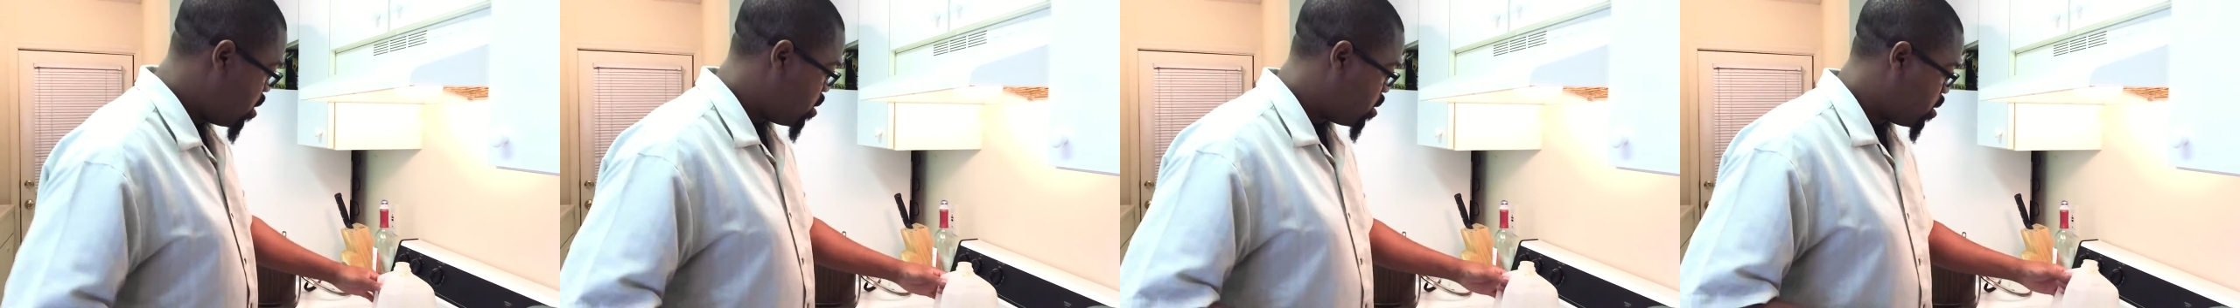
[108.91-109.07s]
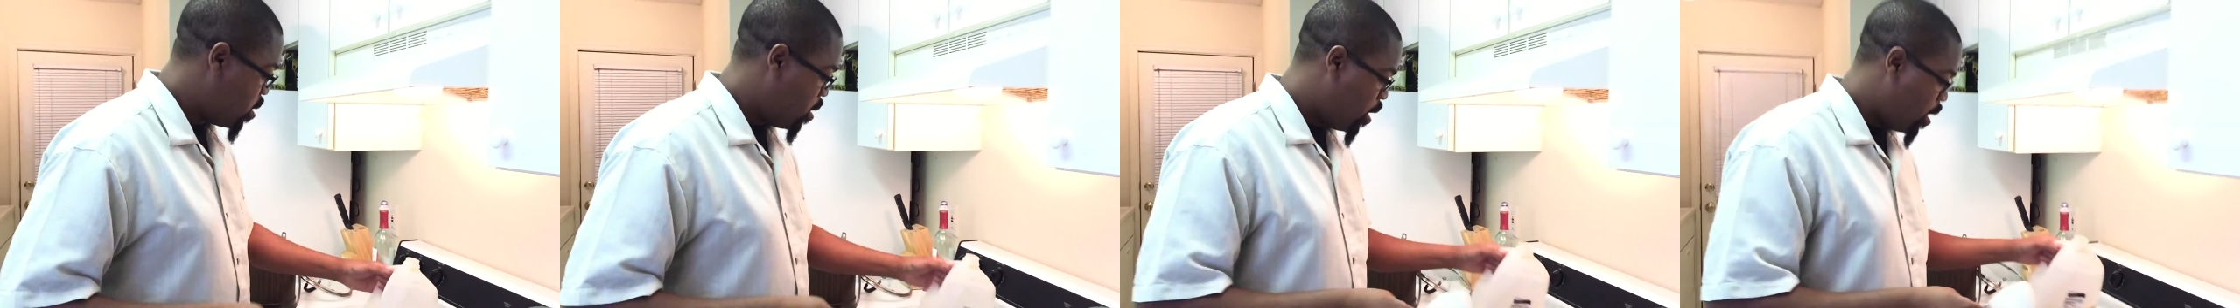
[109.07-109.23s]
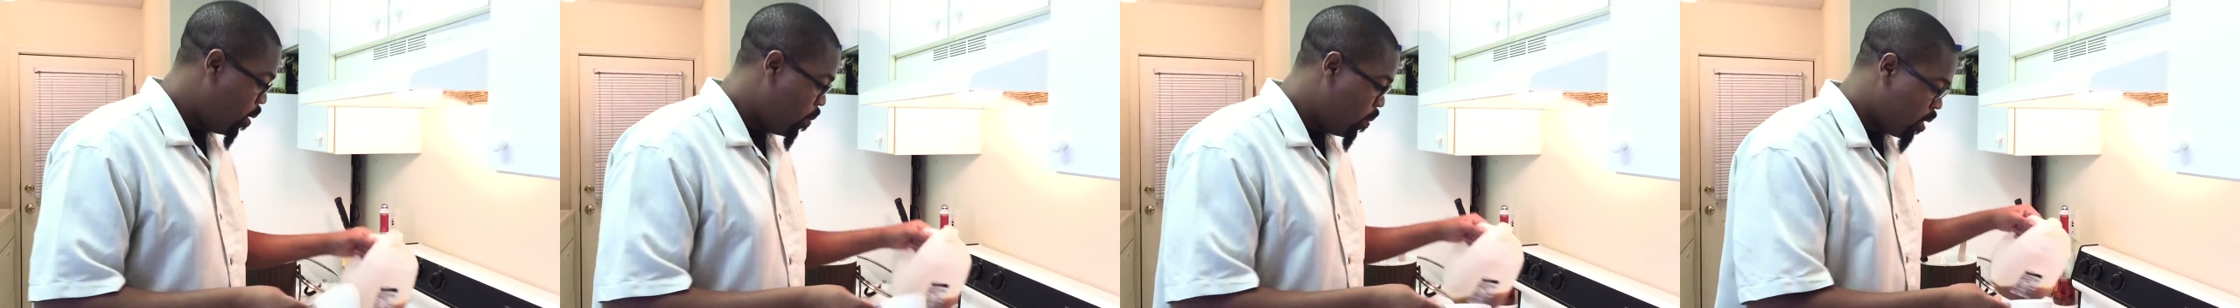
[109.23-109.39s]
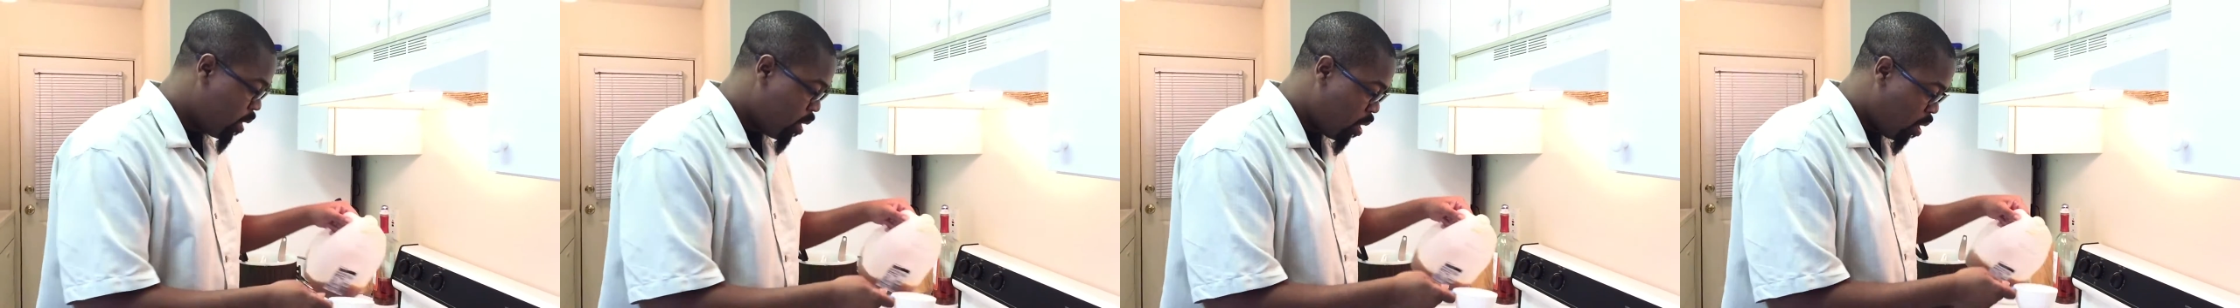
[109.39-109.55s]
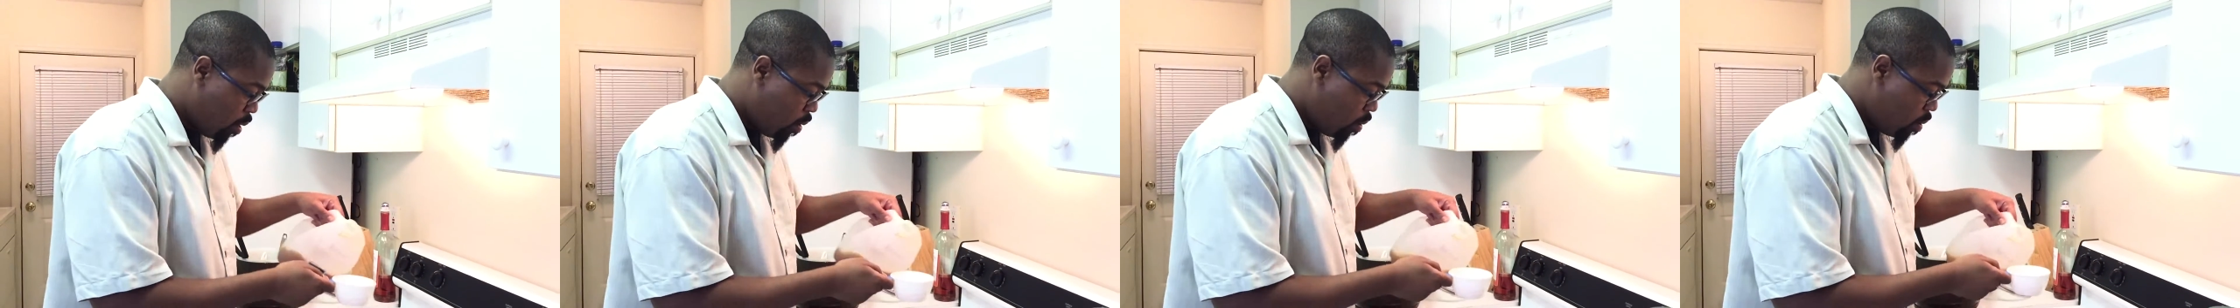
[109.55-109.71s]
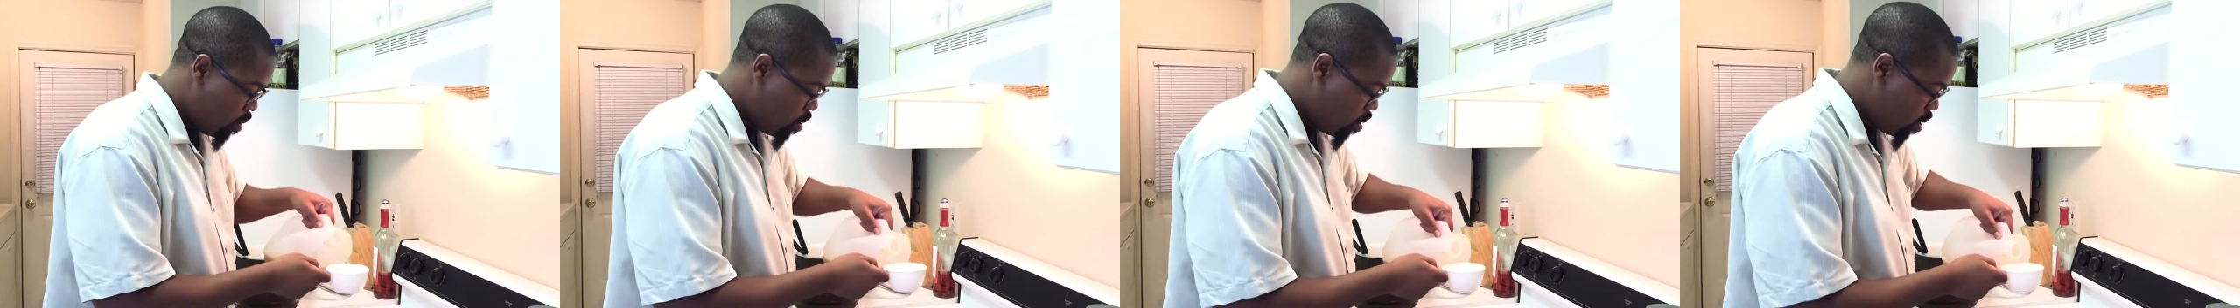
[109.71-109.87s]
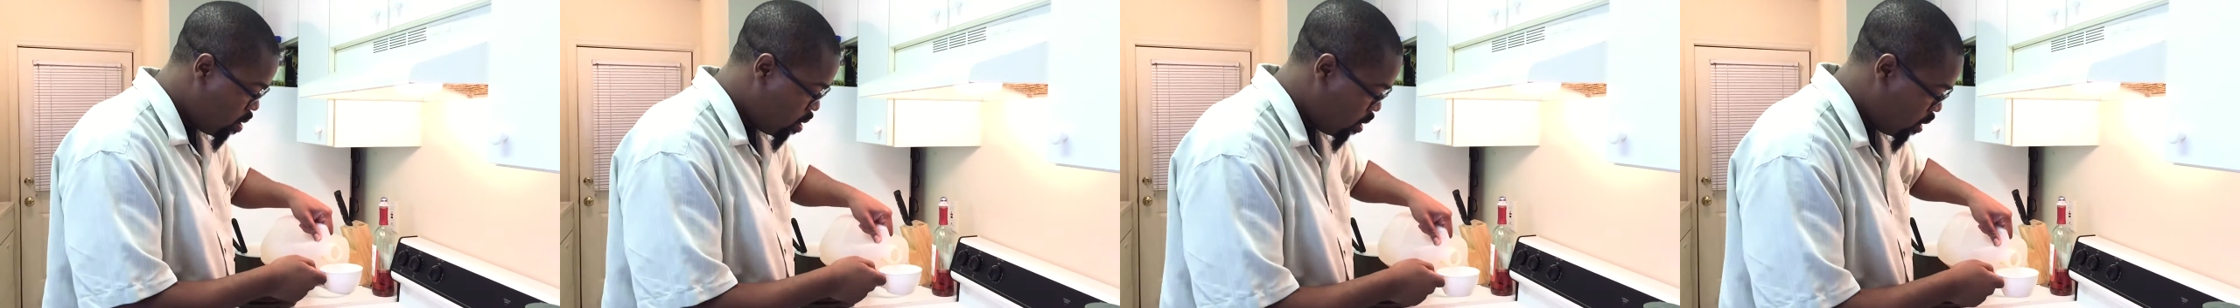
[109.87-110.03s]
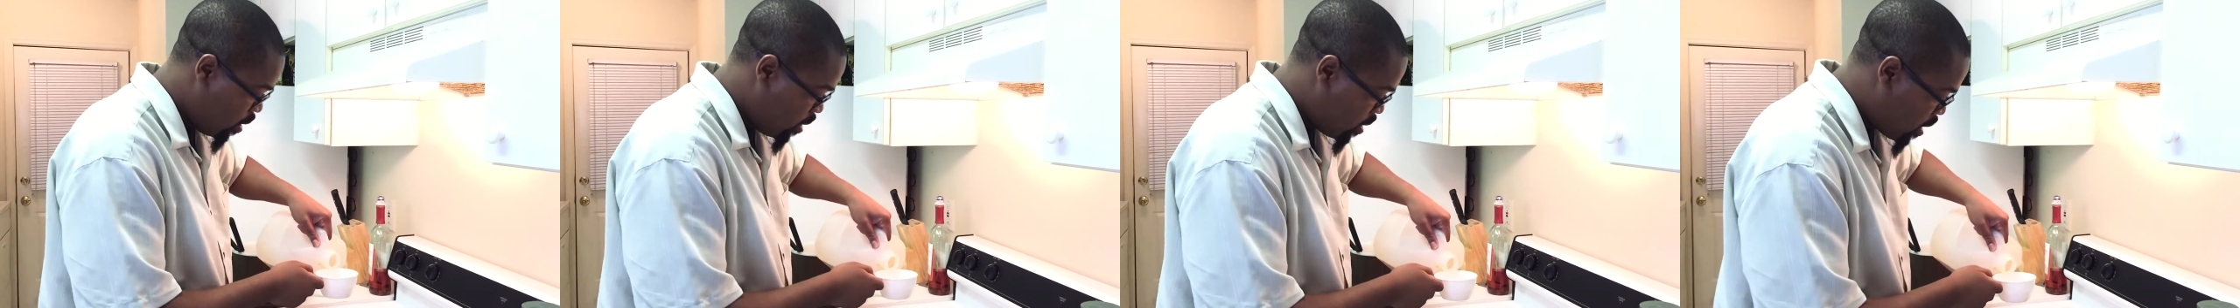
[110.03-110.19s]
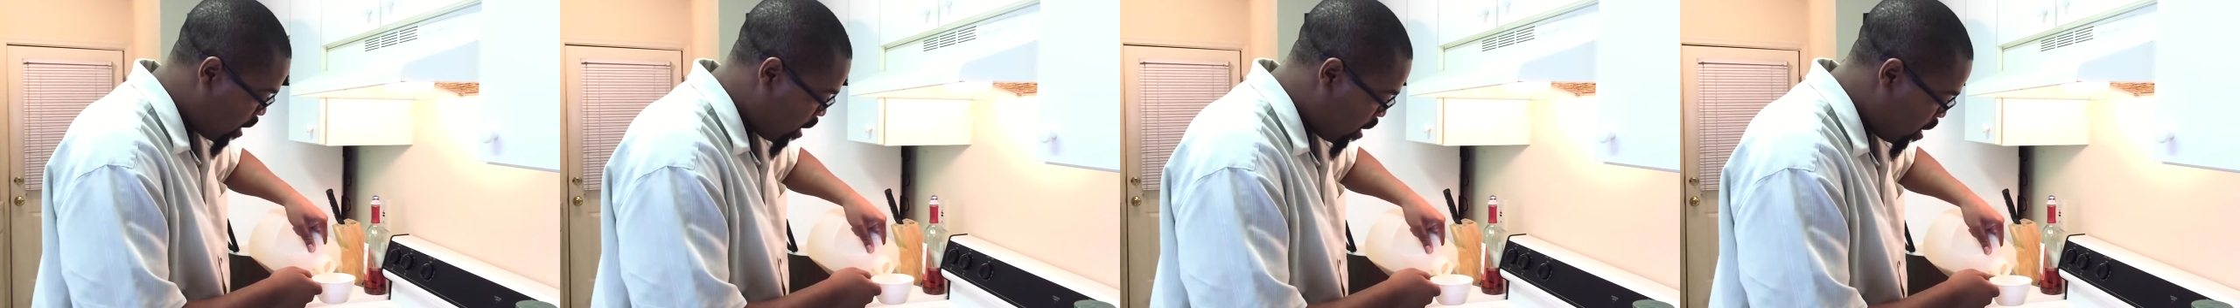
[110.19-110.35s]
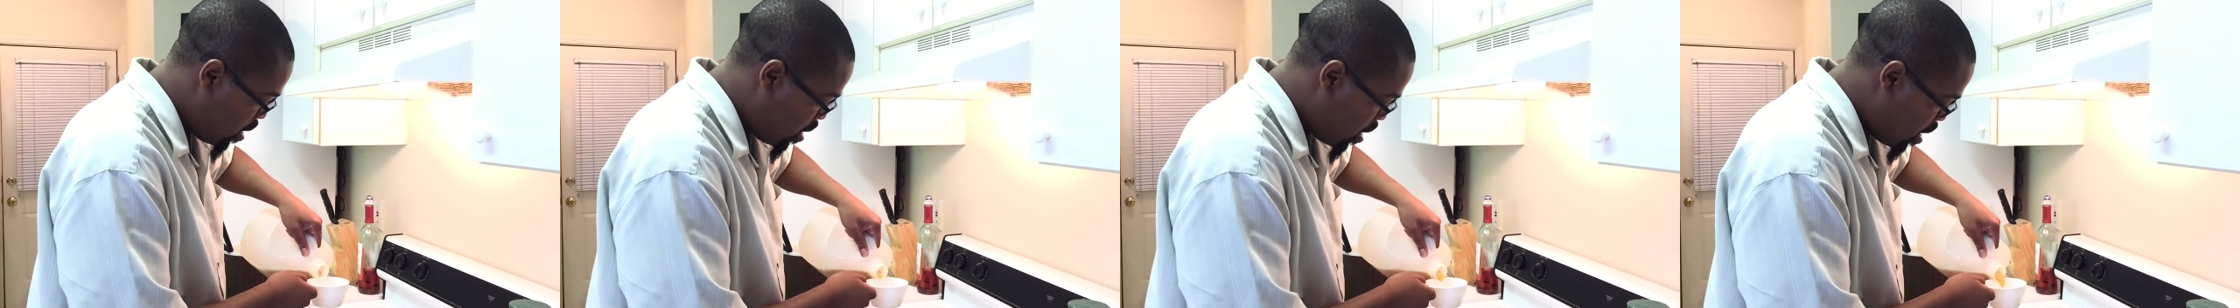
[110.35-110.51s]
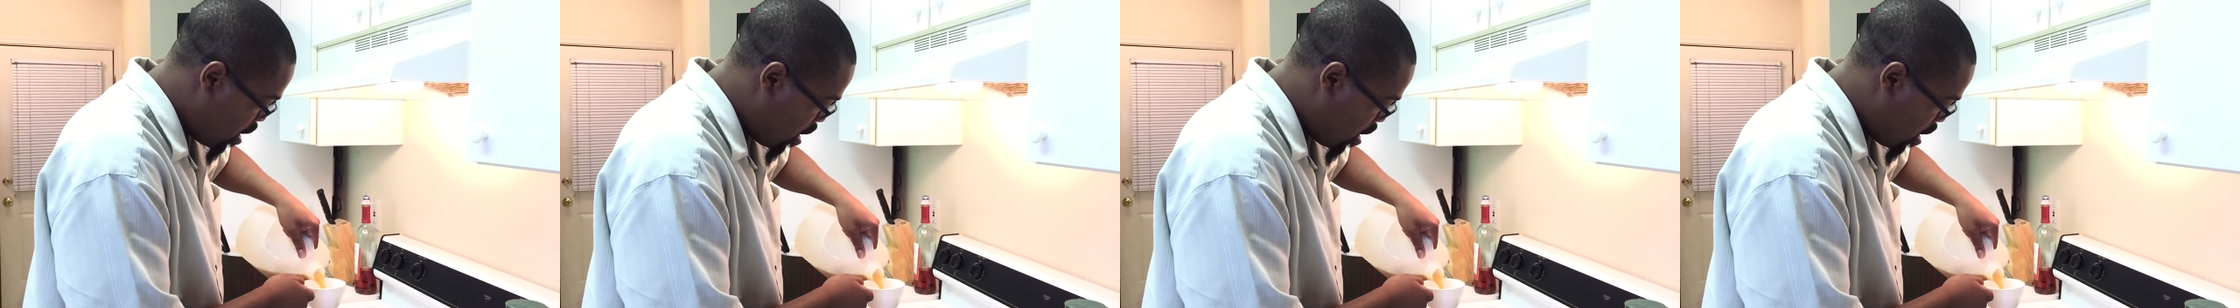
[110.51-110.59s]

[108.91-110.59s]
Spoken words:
So here we go. Let's get it